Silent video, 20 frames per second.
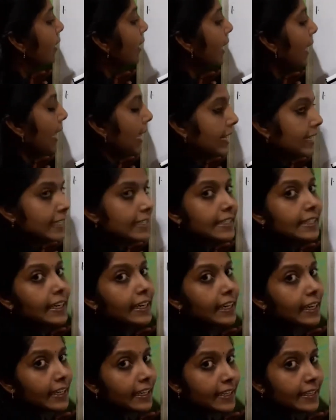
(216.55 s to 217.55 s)

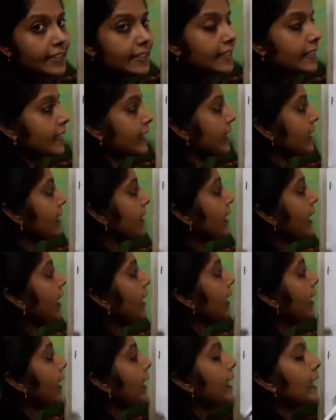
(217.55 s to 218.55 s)
external resistance
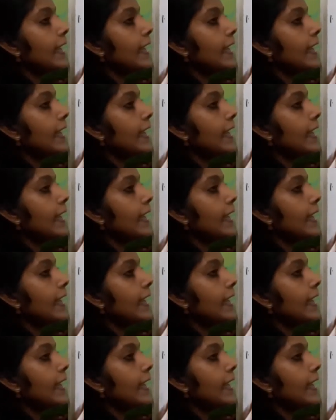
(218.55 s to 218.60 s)
and